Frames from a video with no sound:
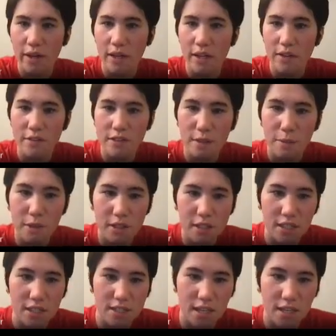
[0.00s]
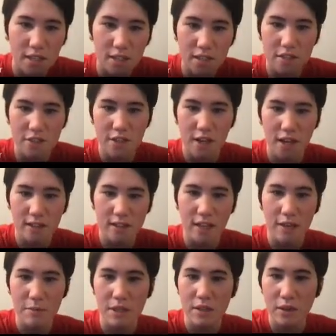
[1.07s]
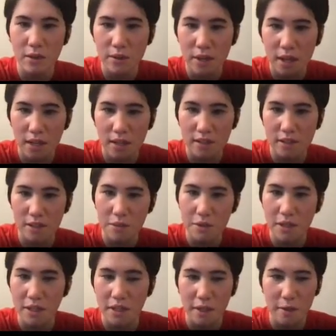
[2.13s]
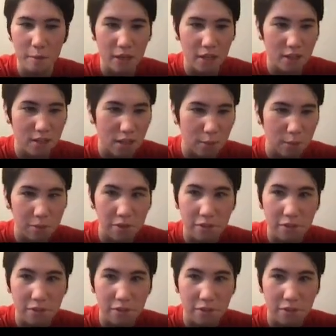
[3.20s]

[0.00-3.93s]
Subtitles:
and if someone could send in the chat and let me know that you can hear me, that would be